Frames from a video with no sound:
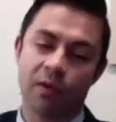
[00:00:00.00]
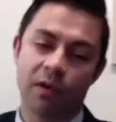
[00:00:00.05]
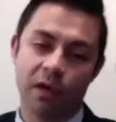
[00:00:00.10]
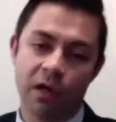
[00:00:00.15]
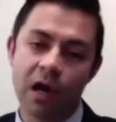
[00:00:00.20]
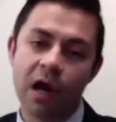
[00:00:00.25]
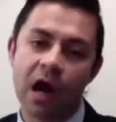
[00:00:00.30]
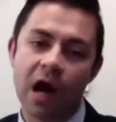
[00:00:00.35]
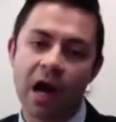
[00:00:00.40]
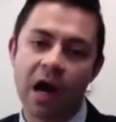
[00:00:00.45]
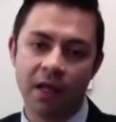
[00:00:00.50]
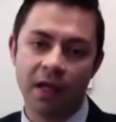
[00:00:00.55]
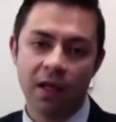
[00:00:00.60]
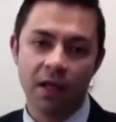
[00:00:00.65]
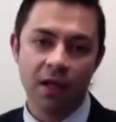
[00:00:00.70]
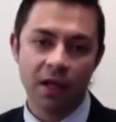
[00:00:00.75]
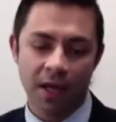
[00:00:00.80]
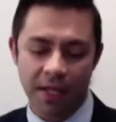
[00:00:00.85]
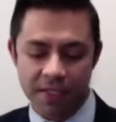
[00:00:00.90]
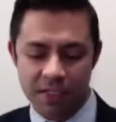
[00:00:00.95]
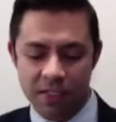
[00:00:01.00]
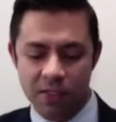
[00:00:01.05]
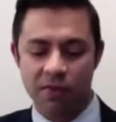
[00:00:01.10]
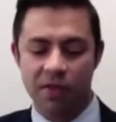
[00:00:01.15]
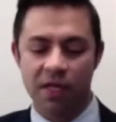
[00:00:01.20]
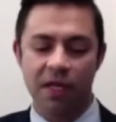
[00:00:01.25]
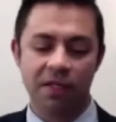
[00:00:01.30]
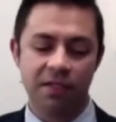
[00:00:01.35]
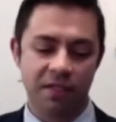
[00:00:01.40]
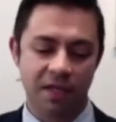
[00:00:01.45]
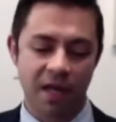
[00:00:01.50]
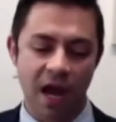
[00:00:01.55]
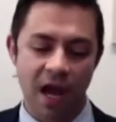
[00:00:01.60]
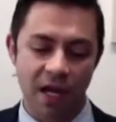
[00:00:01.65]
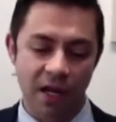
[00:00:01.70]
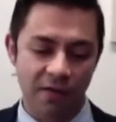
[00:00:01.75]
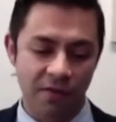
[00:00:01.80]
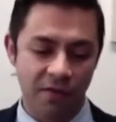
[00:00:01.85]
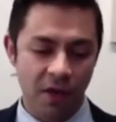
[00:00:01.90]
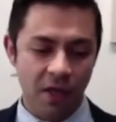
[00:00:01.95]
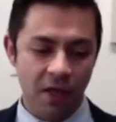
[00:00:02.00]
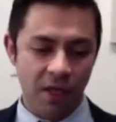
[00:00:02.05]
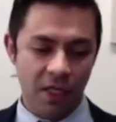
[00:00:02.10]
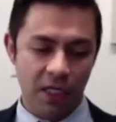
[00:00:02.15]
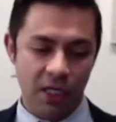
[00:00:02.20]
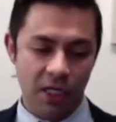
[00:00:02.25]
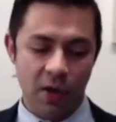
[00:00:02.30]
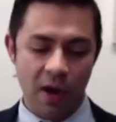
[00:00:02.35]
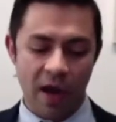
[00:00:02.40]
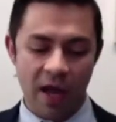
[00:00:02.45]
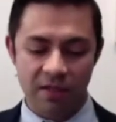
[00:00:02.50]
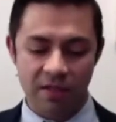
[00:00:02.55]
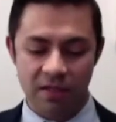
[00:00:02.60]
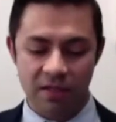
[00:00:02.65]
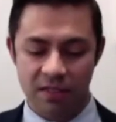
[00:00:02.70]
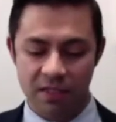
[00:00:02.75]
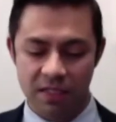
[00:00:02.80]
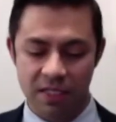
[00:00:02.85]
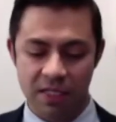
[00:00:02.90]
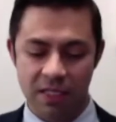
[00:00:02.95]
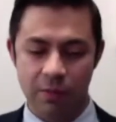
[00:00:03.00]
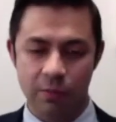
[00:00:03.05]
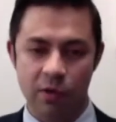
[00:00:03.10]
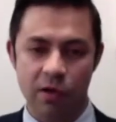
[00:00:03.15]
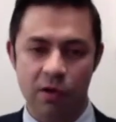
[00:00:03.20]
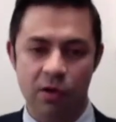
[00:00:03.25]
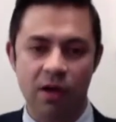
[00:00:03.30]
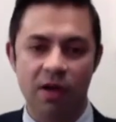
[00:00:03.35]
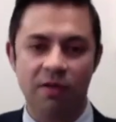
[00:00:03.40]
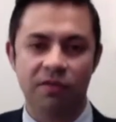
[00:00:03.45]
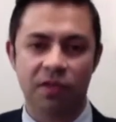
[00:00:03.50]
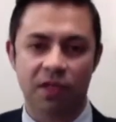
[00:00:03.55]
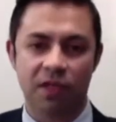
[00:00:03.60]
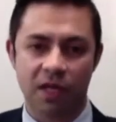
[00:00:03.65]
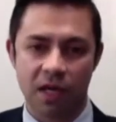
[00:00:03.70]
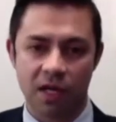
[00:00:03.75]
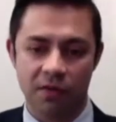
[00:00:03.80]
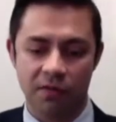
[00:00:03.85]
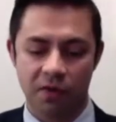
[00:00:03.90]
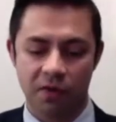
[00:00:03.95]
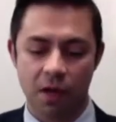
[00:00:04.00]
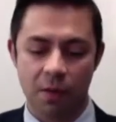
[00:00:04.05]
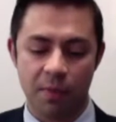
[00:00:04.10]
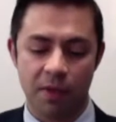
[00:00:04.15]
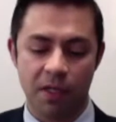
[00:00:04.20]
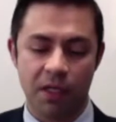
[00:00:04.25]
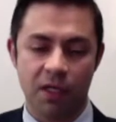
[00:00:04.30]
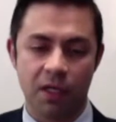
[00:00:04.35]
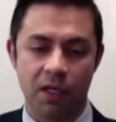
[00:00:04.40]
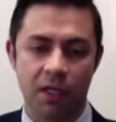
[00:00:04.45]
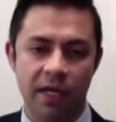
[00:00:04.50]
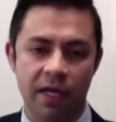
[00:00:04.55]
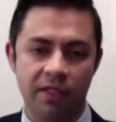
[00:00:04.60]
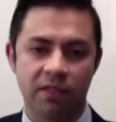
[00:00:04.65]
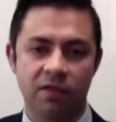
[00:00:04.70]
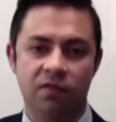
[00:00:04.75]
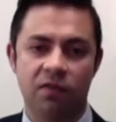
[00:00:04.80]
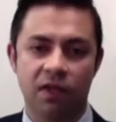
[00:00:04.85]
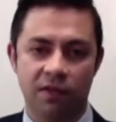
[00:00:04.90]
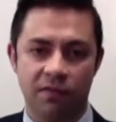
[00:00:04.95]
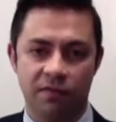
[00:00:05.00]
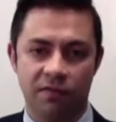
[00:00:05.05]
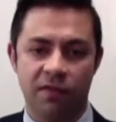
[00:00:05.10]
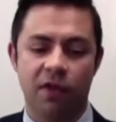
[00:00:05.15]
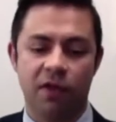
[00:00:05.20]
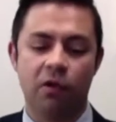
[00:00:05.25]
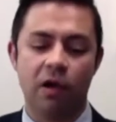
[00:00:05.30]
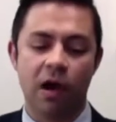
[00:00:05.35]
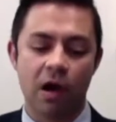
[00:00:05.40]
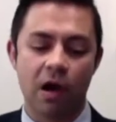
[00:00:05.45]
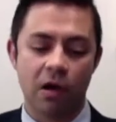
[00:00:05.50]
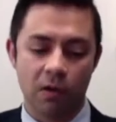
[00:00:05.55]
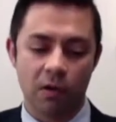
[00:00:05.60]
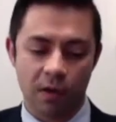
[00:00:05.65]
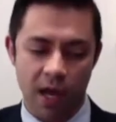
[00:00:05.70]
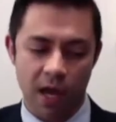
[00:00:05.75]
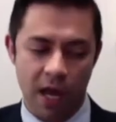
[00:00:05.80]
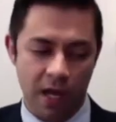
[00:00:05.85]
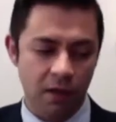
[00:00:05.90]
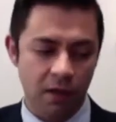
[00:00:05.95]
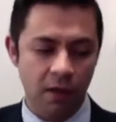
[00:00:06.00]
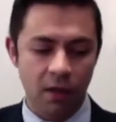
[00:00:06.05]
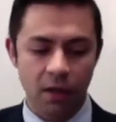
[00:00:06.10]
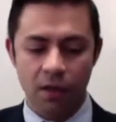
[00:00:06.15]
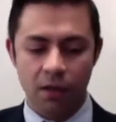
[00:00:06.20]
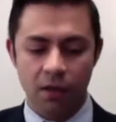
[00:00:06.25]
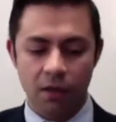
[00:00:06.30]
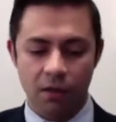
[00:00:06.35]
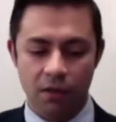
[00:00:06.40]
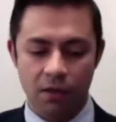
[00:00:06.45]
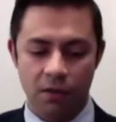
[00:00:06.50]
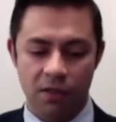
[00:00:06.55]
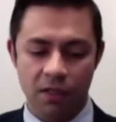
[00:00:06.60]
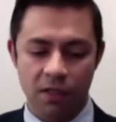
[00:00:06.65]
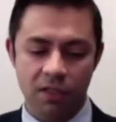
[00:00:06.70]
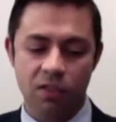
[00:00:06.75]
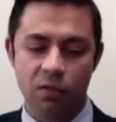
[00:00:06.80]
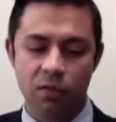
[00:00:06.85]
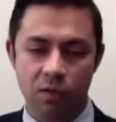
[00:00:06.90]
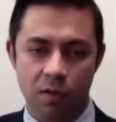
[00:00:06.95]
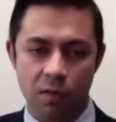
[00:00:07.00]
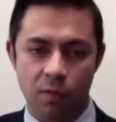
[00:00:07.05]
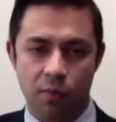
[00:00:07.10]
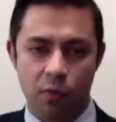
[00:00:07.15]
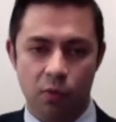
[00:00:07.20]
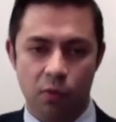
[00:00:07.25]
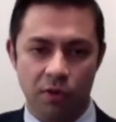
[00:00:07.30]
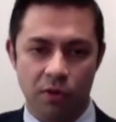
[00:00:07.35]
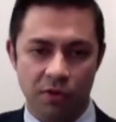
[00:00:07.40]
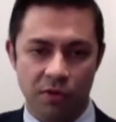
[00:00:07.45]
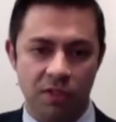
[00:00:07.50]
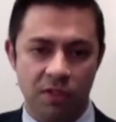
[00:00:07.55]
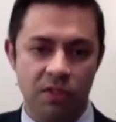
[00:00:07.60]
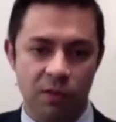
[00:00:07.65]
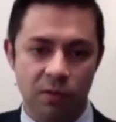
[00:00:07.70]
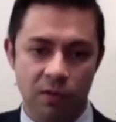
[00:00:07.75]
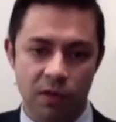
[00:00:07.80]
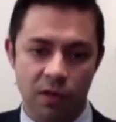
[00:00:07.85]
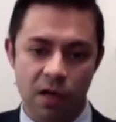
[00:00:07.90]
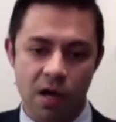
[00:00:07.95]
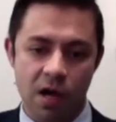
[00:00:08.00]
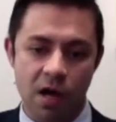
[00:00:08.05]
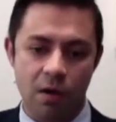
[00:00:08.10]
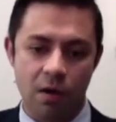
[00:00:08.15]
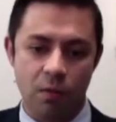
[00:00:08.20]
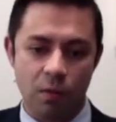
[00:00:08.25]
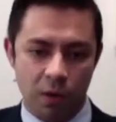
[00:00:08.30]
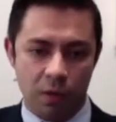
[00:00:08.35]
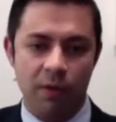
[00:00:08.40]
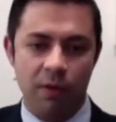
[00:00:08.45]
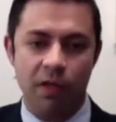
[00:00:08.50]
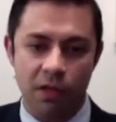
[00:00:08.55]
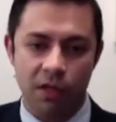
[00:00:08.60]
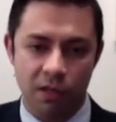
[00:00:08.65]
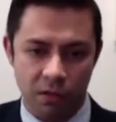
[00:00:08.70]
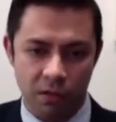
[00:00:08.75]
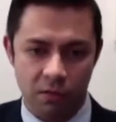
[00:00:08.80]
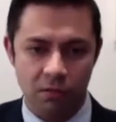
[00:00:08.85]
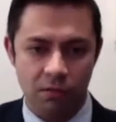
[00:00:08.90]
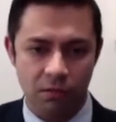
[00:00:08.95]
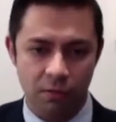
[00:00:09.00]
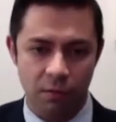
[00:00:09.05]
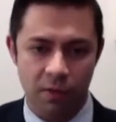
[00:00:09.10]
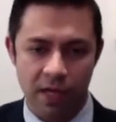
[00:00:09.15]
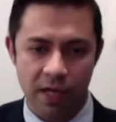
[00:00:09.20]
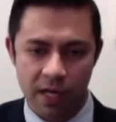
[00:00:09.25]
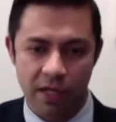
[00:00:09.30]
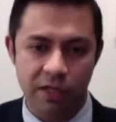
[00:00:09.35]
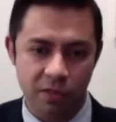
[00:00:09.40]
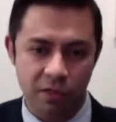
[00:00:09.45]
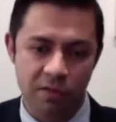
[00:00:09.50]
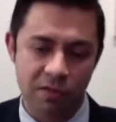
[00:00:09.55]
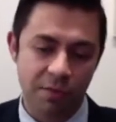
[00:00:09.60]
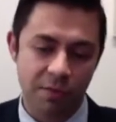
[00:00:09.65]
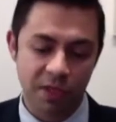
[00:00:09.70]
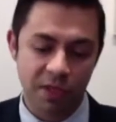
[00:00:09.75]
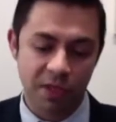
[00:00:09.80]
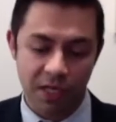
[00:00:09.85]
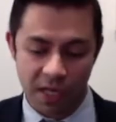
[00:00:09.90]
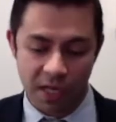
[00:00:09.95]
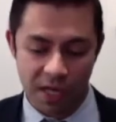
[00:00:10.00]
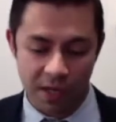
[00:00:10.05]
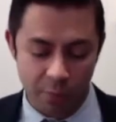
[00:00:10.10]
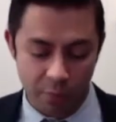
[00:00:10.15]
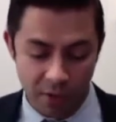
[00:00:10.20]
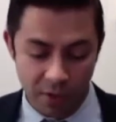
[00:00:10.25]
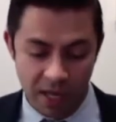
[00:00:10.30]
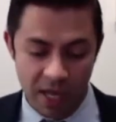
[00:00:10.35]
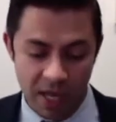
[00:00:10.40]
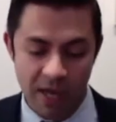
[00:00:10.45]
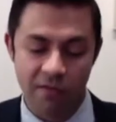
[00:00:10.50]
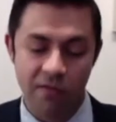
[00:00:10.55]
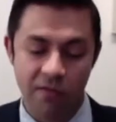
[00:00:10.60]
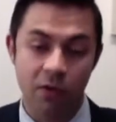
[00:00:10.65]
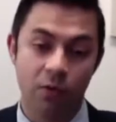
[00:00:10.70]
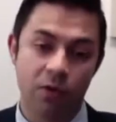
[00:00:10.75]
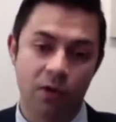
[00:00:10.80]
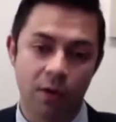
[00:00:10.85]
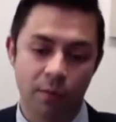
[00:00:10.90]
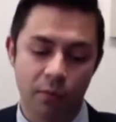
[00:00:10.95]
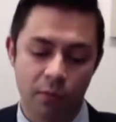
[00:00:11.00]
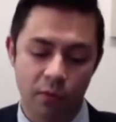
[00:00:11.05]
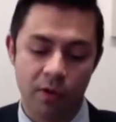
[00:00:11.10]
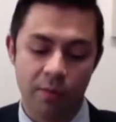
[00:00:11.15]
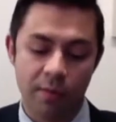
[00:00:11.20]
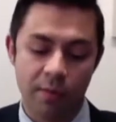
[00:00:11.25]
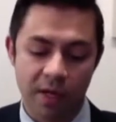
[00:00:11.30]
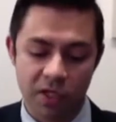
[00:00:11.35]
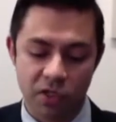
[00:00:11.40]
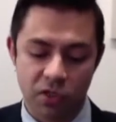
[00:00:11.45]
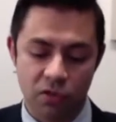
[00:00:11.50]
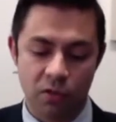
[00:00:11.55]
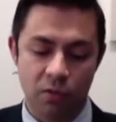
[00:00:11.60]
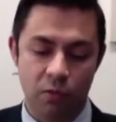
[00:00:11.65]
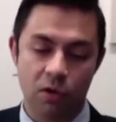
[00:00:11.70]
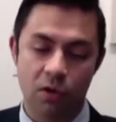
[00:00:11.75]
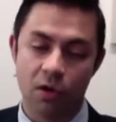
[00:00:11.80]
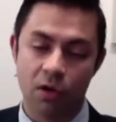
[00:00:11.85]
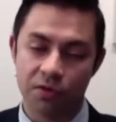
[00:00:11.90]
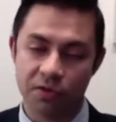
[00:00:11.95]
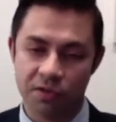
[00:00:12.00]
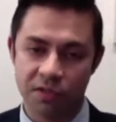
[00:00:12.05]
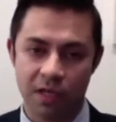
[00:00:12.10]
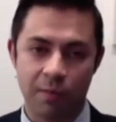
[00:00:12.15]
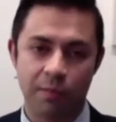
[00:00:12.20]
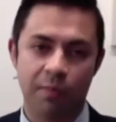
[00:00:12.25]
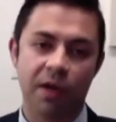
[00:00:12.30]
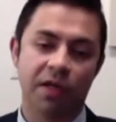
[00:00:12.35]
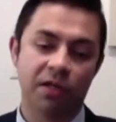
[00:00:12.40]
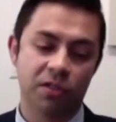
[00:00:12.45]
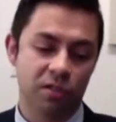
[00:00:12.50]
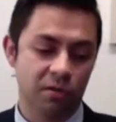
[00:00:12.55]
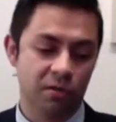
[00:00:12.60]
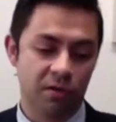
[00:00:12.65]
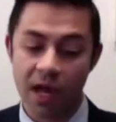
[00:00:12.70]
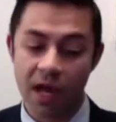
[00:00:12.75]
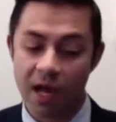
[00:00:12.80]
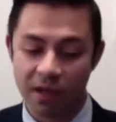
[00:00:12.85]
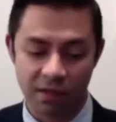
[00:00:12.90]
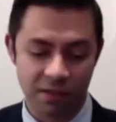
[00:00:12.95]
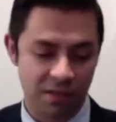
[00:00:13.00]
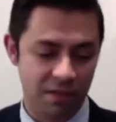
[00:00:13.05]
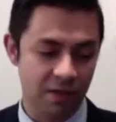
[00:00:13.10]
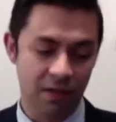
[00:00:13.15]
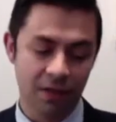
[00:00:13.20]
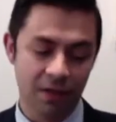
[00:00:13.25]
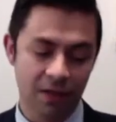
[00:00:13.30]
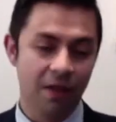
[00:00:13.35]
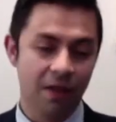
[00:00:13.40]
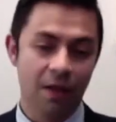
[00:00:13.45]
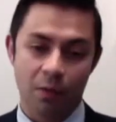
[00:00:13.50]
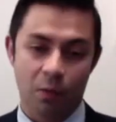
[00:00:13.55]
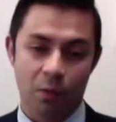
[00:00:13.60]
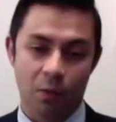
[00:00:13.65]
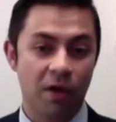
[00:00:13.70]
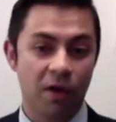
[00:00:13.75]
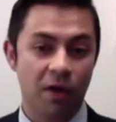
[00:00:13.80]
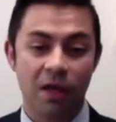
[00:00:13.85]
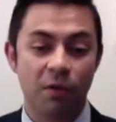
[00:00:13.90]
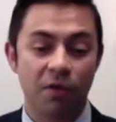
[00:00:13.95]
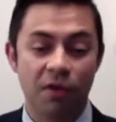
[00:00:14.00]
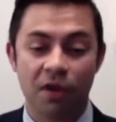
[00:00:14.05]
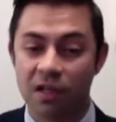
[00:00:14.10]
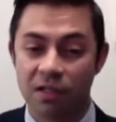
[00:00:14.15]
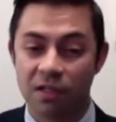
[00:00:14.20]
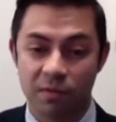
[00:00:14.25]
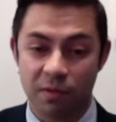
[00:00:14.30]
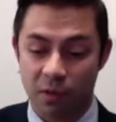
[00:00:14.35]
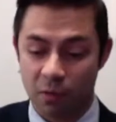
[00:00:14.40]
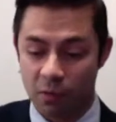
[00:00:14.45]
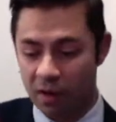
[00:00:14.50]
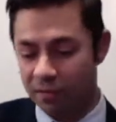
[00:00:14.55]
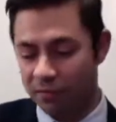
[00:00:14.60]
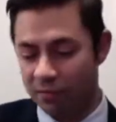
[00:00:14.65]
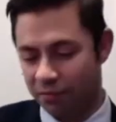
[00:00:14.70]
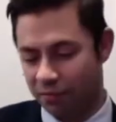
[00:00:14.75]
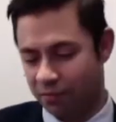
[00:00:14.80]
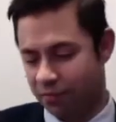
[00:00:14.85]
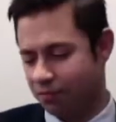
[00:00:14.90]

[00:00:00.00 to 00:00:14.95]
not, and so then it's kind of, as a team, we all have to kind of come in collectively and figure out, okay, these two are on board, these two are not. What are we going to do? We got to do something to kind of bring everyone on board and make sure that we're all on the same page. So yeah, it's working with a husband and wife.